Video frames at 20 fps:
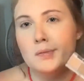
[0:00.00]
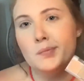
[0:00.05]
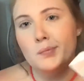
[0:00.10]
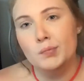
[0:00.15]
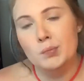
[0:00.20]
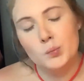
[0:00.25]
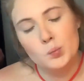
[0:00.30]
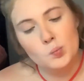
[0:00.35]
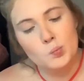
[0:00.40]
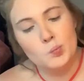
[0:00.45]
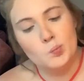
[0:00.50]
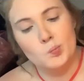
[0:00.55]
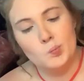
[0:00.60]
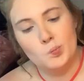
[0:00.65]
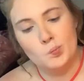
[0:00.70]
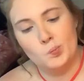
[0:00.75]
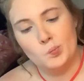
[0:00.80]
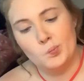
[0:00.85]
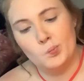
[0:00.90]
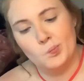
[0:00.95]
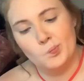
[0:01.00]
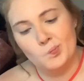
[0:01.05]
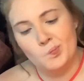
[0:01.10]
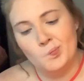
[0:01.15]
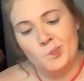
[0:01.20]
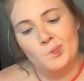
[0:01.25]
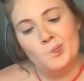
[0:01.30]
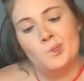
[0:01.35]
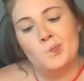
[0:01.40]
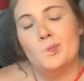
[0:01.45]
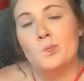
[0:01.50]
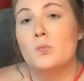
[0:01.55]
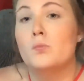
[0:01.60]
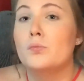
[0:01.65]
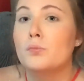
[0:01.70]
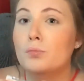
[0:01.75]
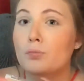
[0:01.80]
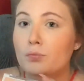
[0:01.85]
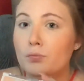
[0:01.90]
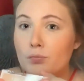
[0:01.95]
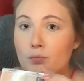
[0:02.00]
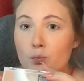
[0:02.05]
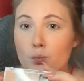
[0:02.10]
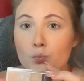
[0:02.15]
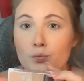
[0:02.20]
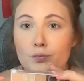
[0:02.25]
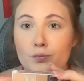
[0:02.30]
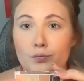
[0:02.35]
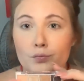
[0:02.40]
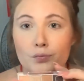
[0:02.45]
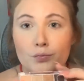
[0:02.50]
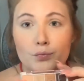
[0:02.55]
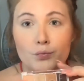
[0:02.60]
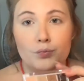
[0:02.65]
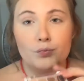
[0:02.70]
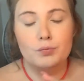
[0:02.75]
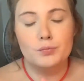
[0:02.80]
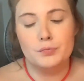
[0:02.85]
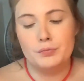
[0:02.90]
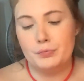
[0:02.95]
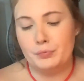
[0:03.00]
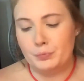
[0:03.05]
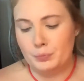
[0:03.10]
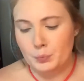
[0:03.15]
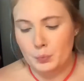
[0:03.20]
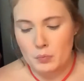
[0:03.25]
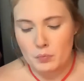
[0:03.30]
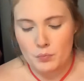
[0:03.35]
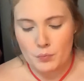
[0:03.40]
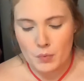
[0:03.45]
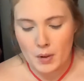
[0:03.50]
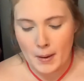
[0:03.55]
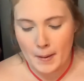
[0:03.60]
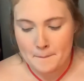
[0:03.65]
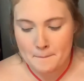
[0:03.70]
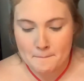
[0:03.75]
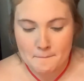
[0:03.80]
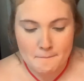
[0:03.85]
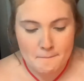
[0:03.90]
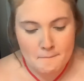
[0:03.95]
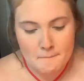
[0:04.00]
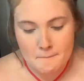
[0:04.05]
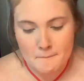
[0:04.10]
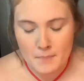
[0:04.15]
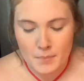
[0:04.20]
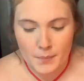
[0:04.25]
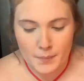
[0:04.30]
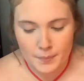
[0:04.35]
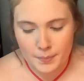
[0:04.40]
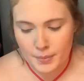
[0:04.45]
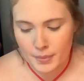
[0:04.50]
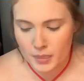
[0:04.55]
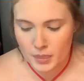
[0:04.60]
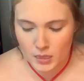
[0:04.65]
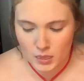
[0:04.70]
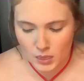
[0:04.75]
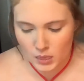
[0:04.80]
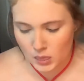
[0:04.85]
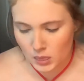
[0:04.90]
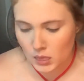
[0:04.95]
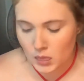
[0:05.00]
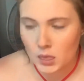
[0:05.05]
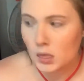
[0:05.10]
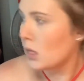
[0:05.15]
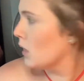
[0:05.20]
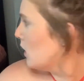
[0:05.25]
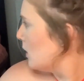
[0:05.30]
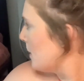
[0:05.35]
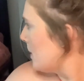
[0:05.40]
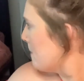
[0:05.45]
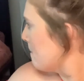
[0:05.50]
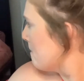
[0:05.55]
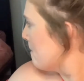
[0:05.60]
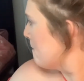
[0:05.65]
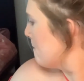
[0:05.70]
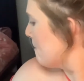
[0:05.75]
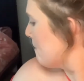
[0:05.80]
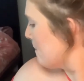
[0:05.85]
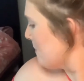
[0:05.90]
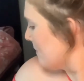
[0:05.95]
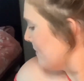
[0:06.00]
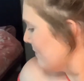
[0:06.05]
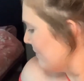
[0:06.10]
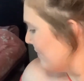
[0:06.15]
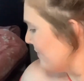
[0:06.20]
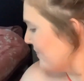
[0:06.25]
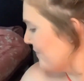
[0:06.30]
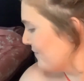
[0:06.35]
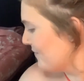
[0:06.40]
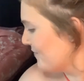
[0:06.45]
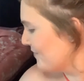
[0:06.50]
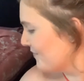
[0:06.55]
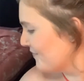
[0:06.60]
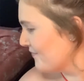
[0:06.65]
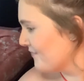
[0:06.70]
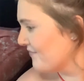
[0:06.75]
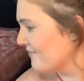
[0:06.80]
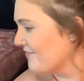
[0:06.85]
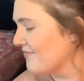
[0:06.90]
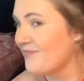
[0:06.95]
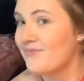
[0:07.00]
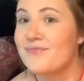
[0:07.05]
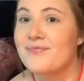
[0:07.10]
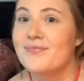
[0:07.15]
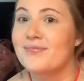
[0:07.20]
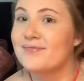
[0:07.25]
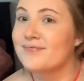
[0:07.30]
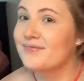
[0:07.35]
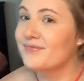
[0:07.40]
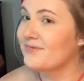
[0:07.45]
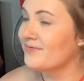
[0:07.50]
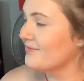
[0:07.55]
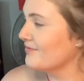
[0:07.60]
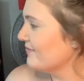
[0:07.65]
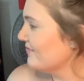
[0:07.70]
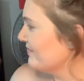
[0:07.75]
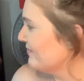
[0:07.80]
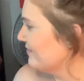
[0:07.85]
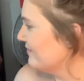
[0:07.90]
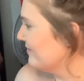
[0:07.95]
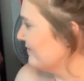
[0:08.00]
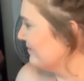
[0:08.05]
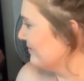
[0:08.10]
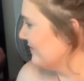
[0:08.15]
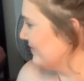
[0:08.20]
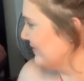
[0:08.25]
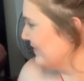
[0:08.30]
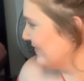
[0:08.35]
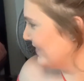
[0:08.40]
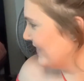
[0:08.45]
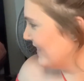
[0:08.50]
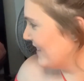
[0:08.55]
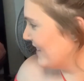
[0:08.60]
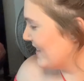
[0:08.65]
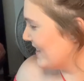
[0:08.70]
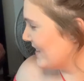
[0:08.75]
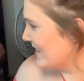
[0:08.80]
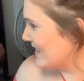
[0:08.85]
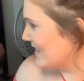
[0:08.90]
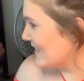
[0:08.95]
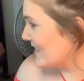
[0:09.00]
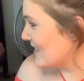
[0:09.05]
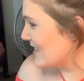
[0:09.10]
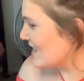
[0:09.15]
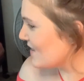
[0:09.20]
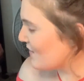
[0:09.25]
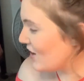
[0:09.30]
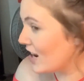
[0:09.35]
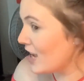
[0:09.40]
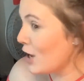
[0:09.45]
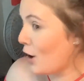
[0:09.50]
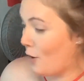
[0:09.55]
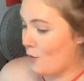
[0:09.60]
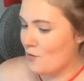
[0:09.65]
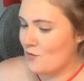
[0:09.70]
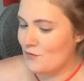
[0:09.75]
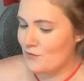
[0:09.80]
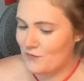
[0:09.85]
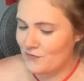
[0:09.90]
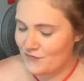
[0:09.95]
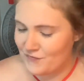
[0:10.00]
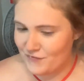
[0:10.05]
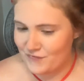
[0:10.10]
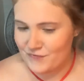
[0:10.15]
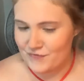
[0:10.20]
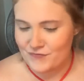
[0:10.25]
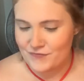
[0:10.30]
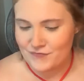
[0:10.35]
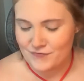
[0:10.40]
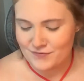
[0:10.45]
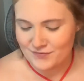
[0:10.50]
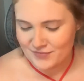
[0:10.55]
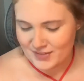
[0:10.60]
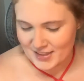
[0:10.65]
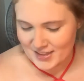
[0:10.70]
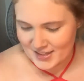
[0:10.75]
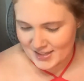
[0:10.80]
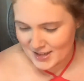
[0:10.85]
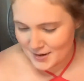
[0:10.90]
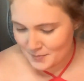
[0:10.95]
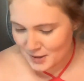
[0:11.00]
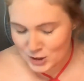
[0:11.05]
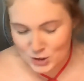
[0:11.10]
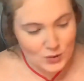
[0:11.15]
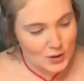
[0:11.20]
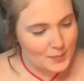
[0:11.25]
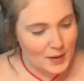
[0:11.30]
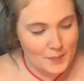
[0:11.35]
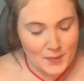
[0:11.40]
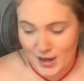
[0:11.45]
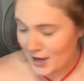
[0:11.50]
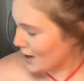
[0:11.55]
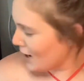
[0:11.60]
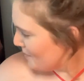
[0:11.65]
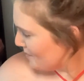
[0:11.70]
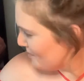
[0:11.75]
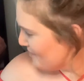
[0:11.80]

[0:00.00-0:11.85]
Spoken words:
Now, those are my e.l.f. palettes. I am going with the more neutral color shade one, not the mauve purple one. This is in the one, this one is called Cream and Sugar.